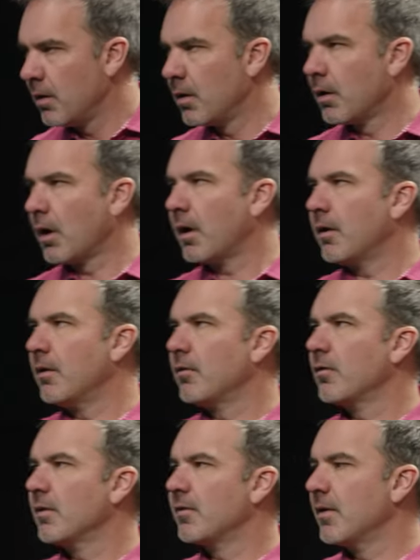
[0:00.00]
right,
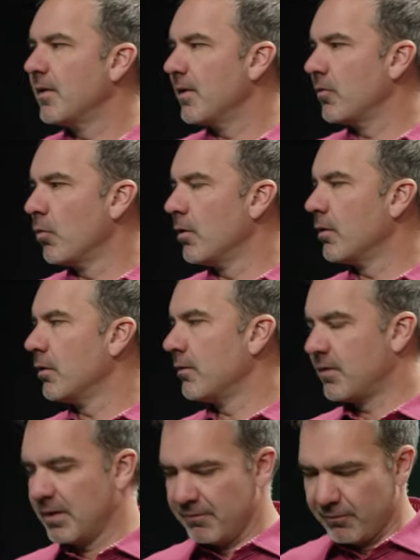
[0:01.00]
so let's hit this one,
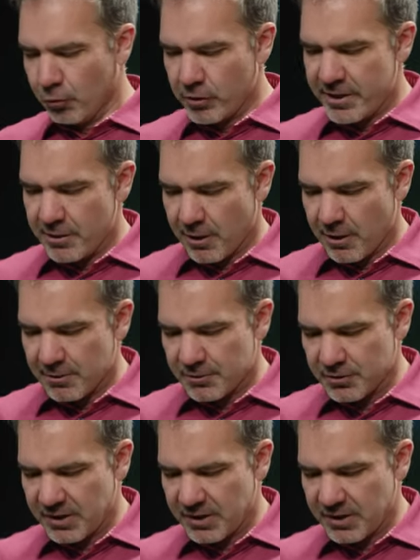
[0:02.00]
say 40 yards